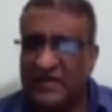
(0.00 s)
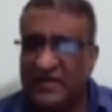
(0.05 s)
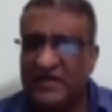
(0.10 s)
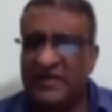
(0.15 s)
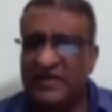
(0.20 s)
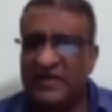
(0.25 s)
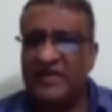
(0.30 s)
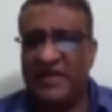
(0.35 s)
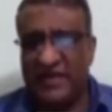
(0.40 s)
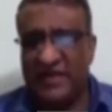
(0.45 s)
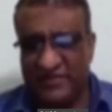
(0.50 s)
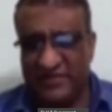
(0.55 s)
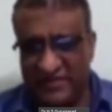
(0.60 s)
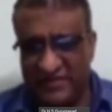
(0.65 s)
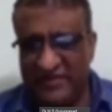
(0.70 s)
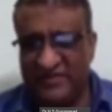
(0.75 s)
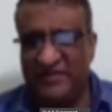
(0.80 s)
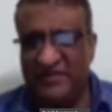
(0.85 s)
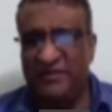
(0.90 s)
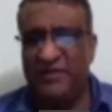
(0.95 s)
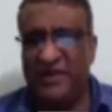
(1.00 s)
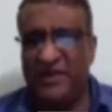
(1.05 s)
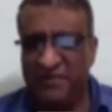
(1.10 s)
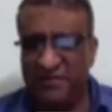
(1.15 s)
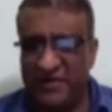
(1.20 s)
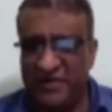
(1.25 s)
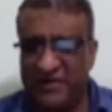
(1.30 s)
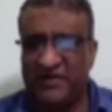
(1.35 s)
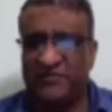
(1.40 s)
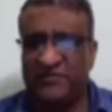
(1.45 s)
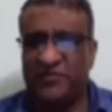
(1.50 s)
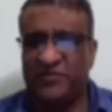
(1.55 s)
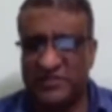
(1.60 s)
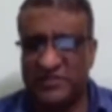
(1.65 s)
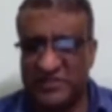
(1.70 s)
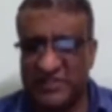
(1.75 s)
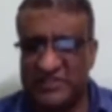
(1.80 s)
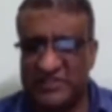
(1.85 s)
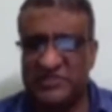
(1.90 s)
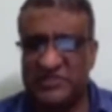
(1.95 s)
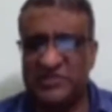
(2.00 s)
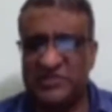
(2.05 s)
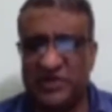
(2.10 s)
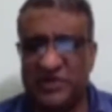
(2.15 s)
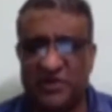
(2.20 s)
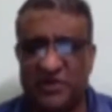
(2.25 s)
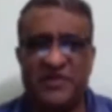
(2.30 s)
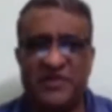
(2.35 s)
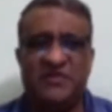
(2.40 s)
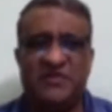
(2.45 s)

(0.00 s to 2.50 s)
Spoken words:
Yes, easy, medium, and tough questions should have been.